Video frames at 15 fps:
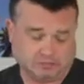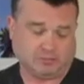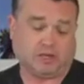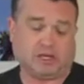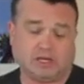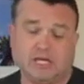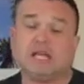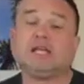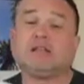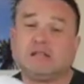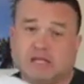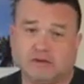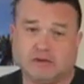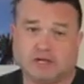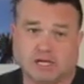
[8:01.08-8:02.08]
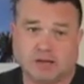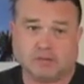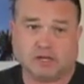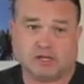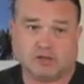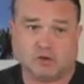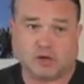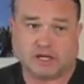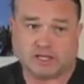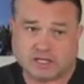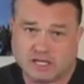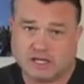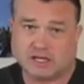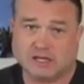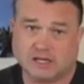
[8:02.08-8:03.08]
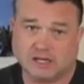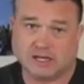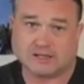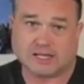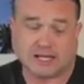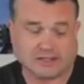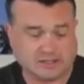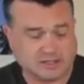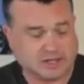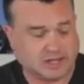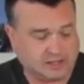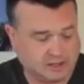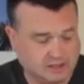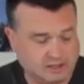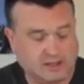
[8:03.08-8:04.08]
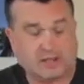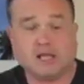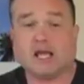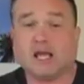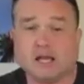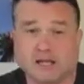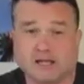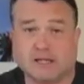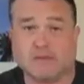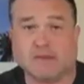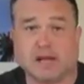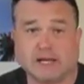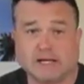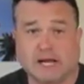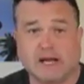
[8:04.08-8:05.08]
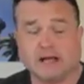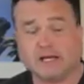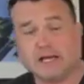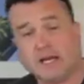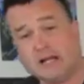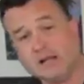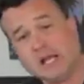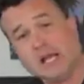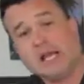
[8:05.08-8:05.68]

but give it a couple of twists, let that sit, and let that back out again.